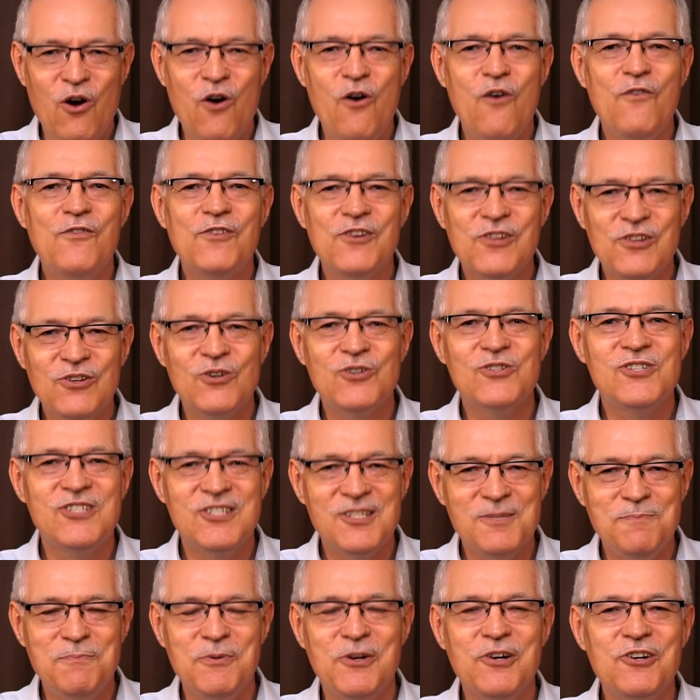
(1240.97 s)
over those
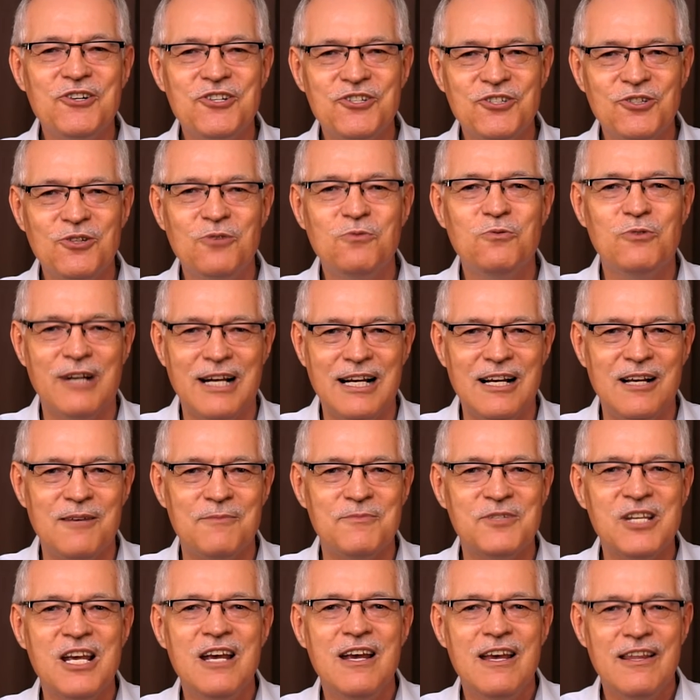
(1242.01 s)
spiritual
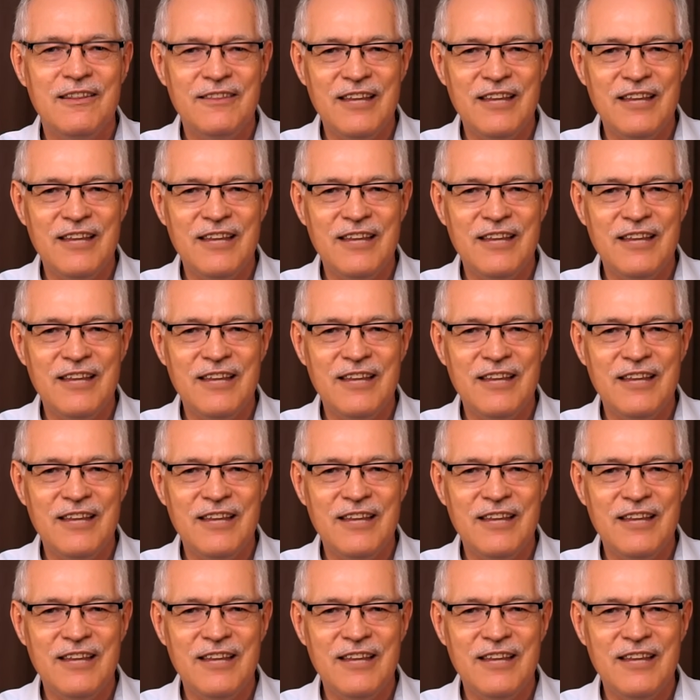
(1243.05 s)
realms